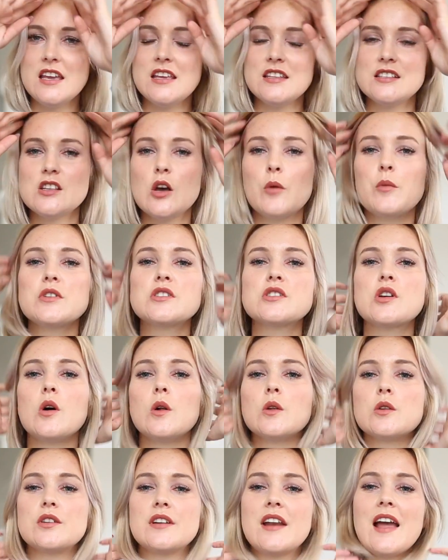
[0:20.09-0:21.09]
It's so much
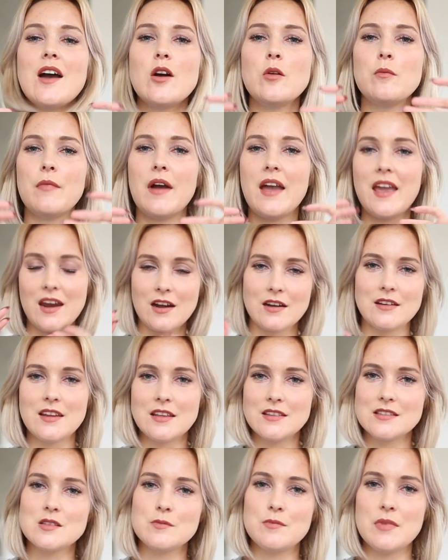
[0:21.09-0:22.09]
colder now. My hair tends